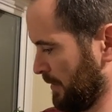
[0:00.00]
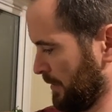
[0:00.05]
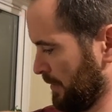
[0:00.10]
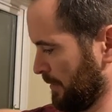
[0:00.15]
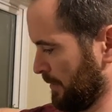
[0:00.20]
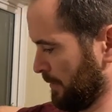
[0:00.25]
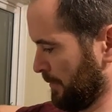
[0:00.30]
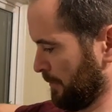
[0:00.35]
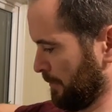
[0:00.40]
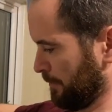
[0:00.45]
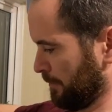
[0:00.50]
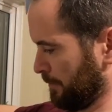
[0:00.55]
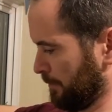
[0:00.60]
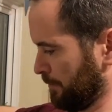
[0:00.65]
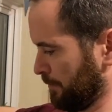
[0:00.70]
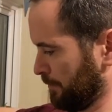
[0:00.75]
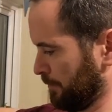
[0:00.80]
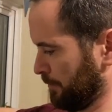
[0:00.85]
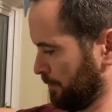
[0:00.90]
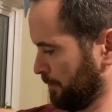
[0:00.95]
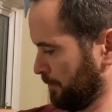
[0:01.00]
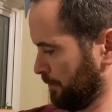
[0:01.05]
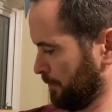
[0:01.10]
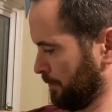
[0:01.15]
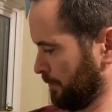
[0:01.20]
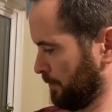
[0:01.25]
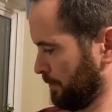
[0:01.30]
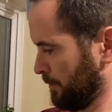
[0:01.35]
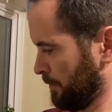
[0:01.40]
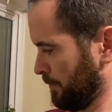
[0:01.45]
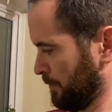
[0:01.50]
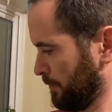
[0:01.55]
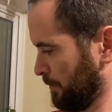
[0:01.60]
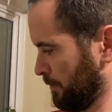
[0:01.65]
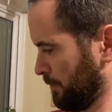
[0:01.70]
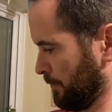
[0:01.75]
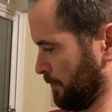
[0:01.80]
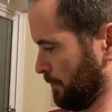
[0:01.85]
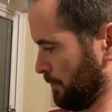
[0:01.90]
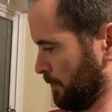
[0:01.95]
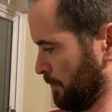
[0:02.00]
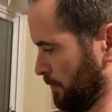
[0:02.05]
[no speech]